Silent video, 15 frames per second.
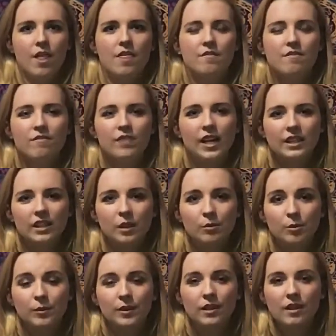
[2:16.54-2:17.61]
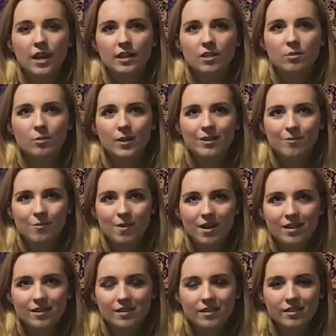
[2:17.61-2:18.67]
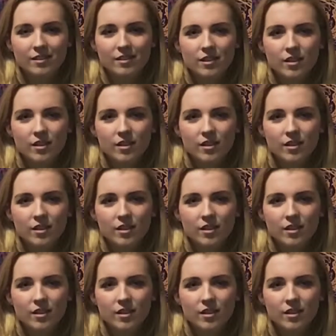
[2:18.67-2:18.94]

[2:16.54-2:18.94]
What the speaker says: Then finally we realized what it was.